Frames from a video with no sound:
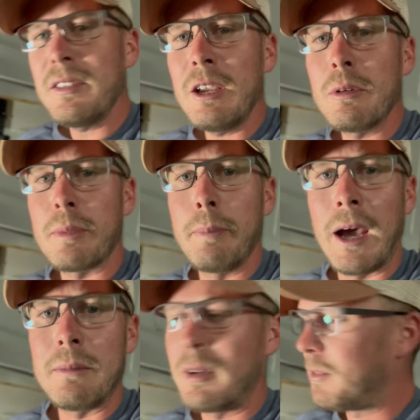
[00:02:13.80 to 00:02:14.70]
thing with
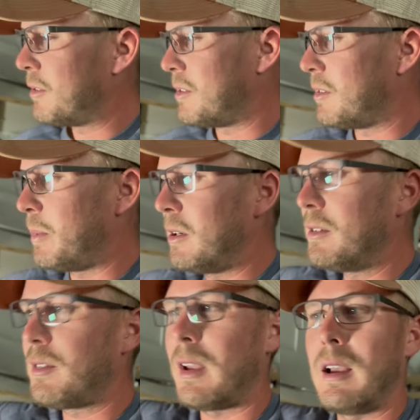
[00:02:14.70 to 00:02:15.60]
bottom bouncers and
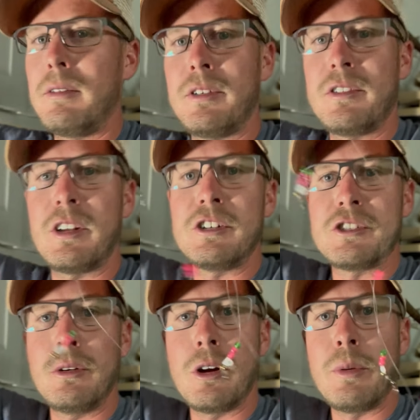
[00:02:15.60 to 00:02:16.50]
spinners, I was just gonna
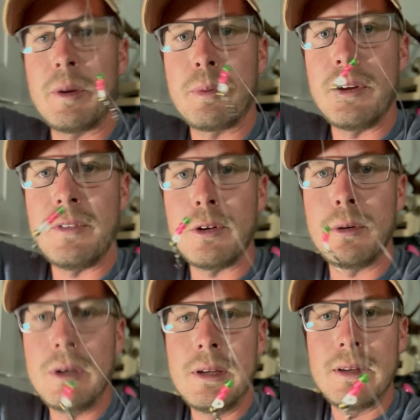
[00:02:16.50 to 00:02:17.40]
show a quick preview.
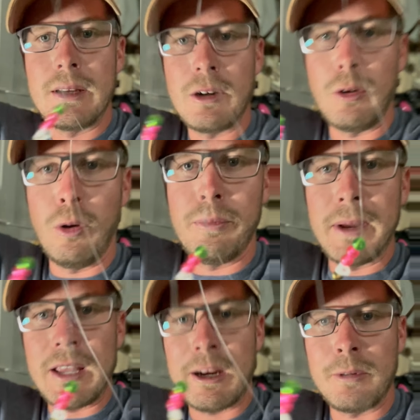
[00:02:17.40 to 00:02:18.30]
I don't know if my
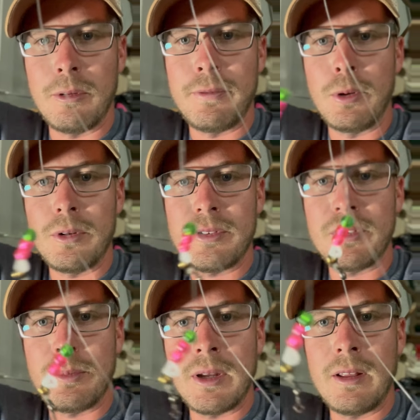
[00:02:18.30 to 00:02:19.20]
camera will focus
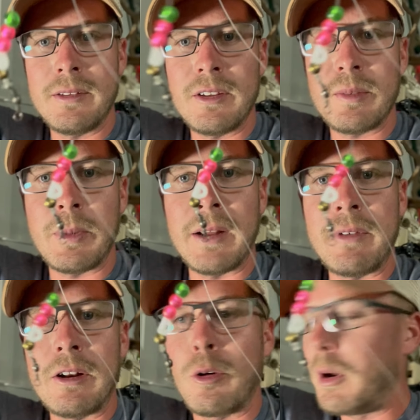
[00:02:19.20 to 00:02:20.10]
as well on this, but I've
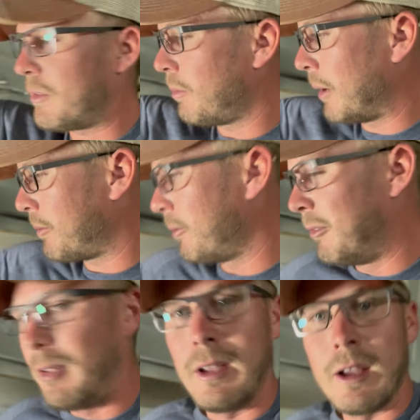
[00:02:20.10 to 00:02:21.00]
got a quick swap
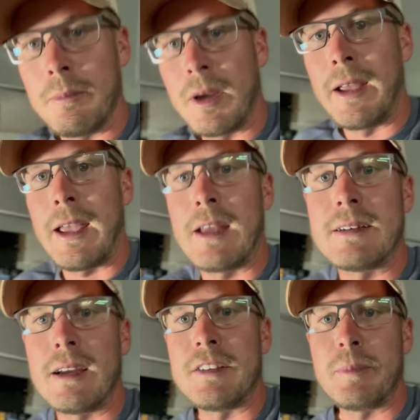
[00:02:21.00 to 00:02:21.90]
swivel on my
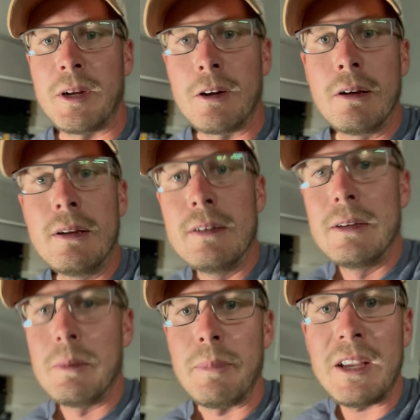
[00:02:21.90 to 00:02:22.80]
hand-tied spinner.
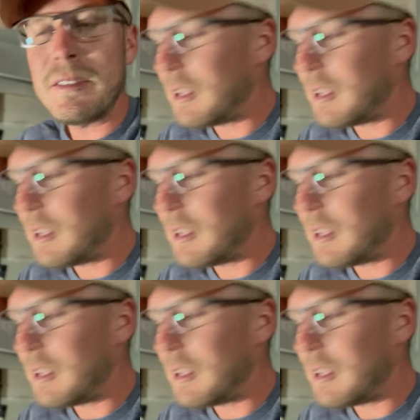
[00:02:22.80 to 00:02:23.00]
Biggest